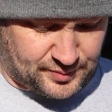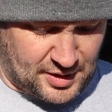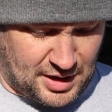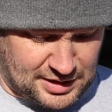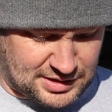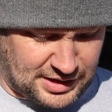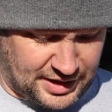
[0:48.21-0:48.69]

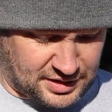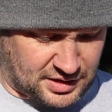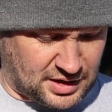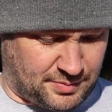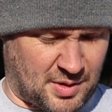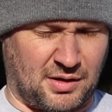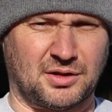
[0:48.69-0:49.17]
I just like to
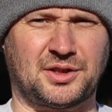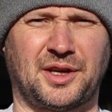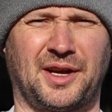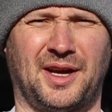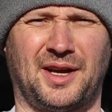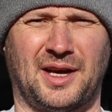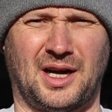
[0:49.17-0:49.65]
keep
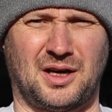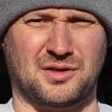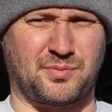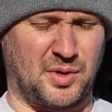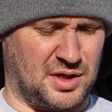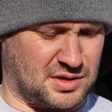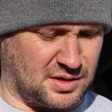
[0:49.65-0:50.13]
everything
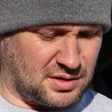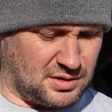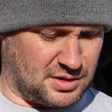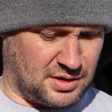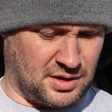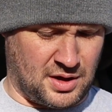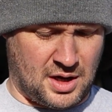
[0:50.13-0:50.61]
in-house,
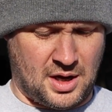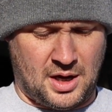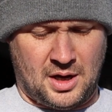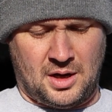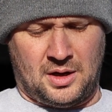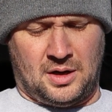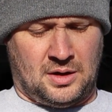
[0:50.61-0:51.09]
basically.
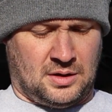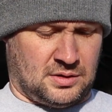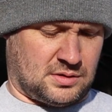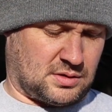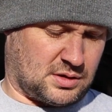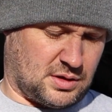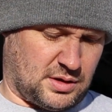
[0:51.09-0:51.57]

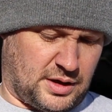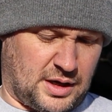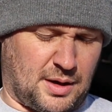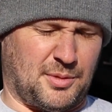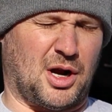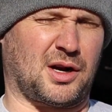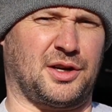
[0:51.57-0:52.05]
So
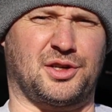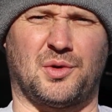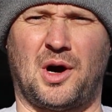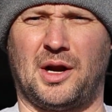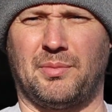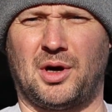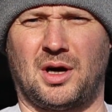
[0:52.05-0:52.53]
I'm not going to do
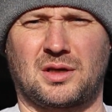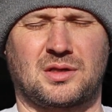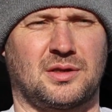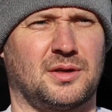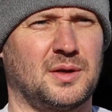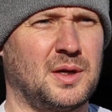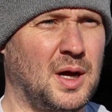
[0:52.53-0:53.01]
an
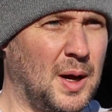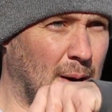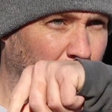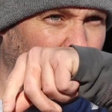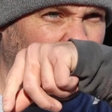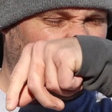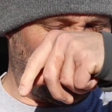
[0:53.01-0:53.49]
unboxing,
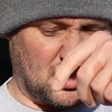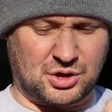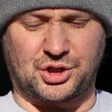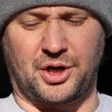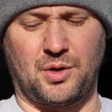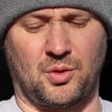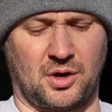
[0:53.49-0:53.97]
but I will
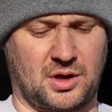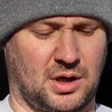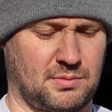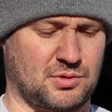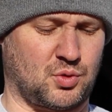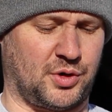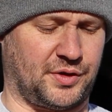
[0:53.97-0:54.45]
show you what
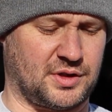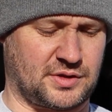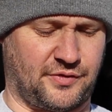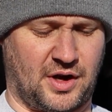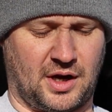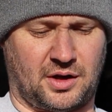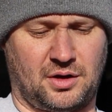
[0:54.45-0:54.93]
comes with this
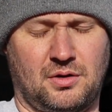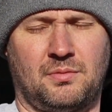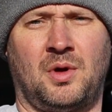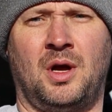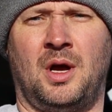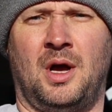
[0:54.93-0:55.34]
vacuum.